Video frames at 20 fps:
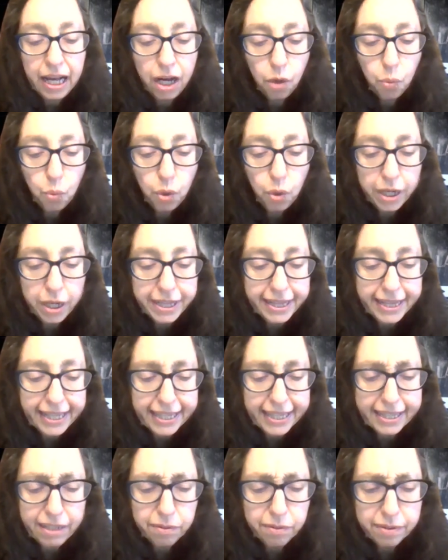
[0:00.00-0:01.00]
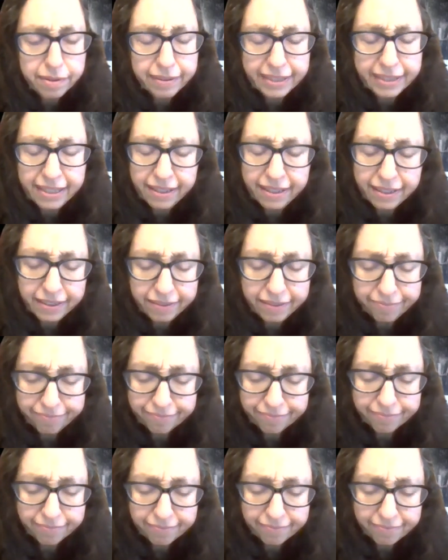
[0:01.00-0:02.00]
One thing that
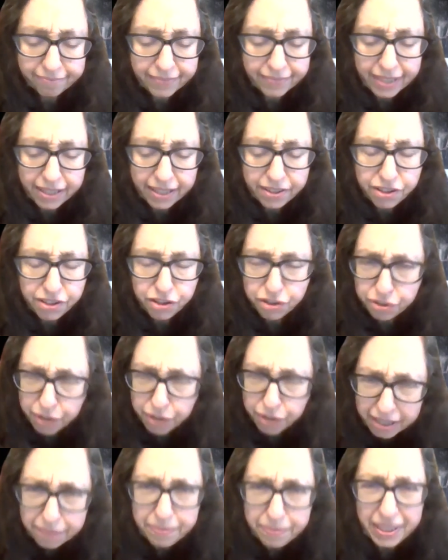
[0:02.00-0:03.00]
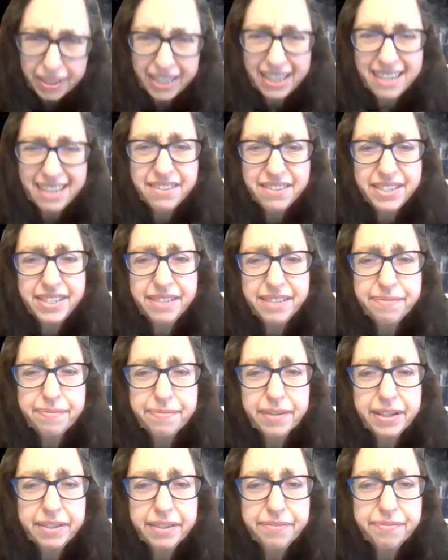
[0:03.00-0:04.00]
struck me as
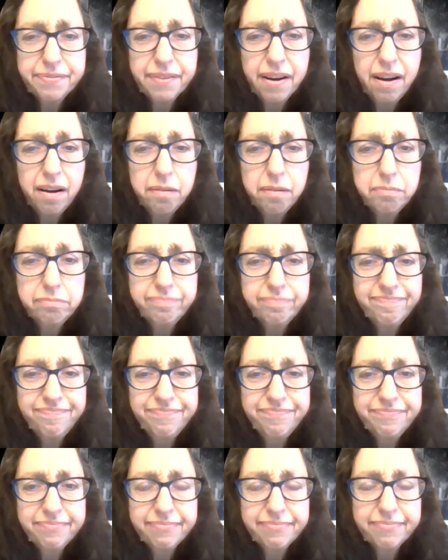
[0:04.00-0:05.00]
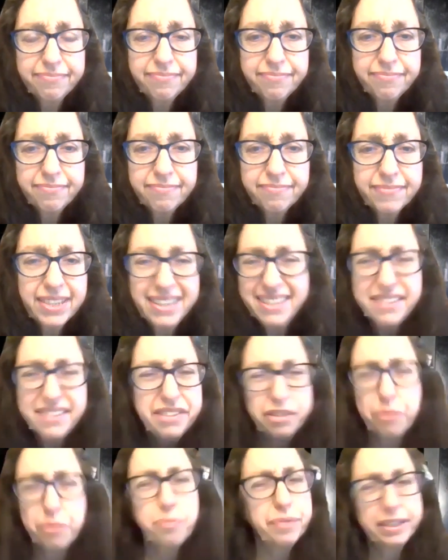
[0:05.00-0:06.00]
different from, this
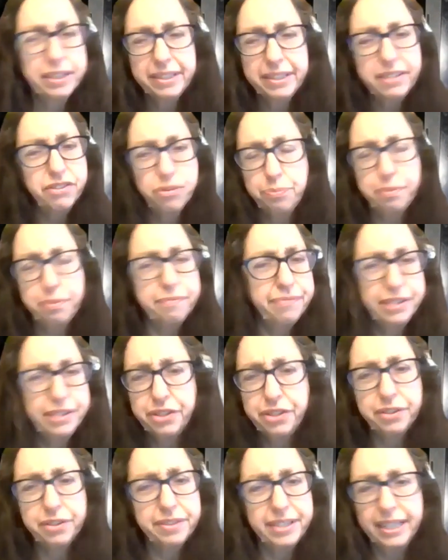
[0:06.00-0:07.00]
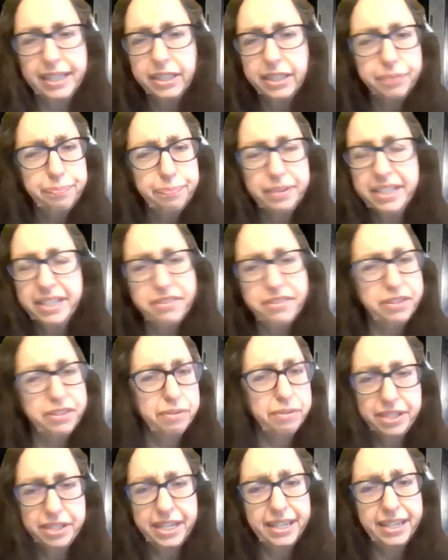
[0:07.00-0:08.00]
is a really superficial thing, and please
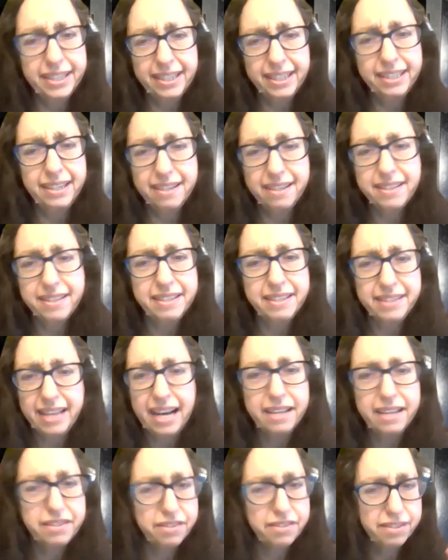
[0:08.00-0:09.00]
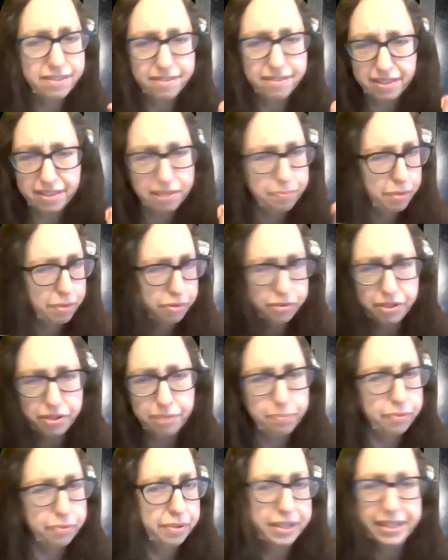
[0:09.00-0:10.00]
don't take it that that's the most
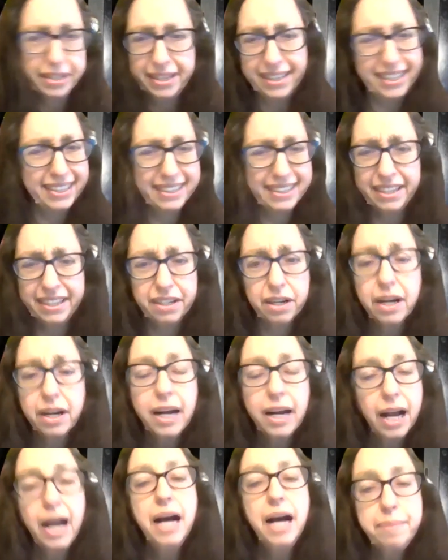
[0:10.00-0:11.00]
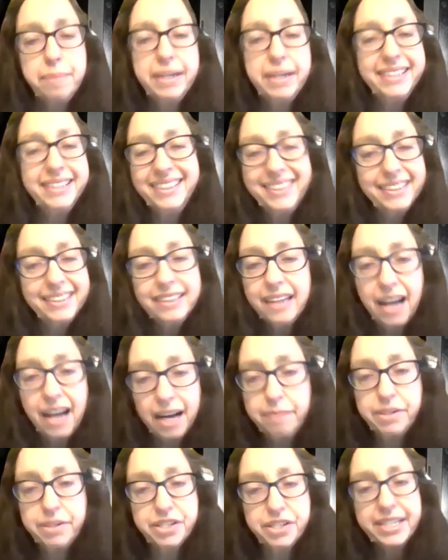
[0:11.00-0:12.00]
important thing there, but
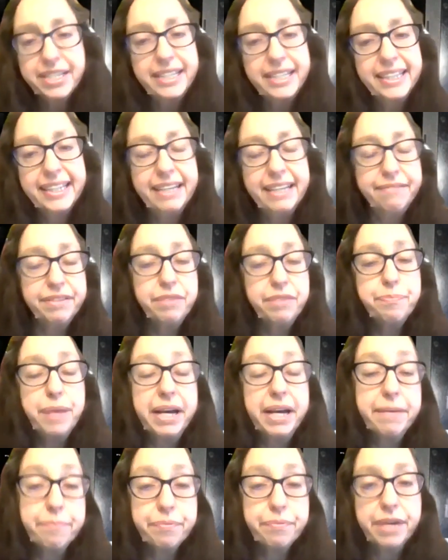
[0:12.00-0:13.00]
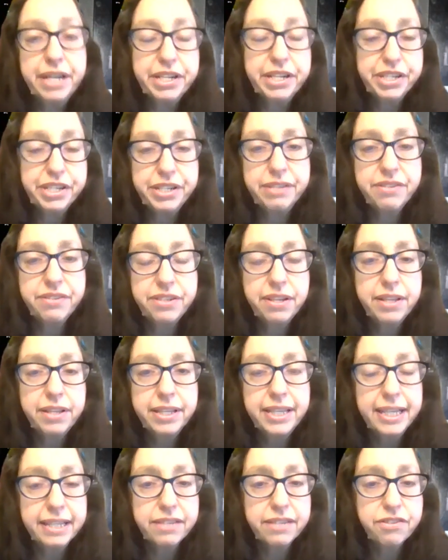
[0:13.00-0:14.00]
I'm just going to give you my impression. So the
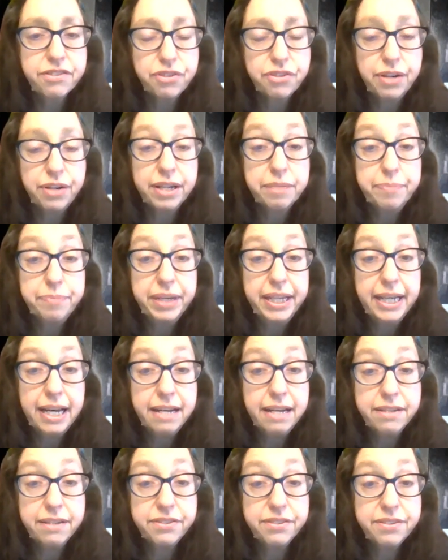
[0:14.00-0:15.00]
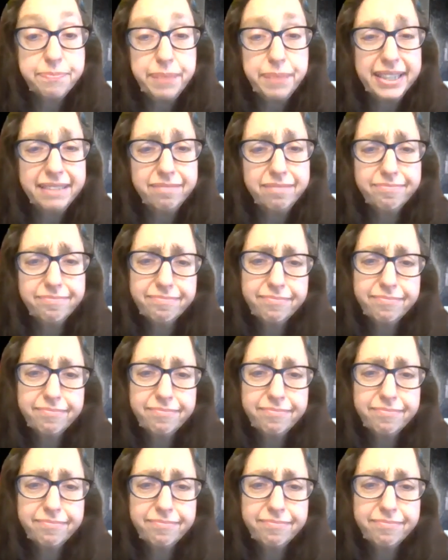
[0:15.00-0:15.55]
thing that struck me as being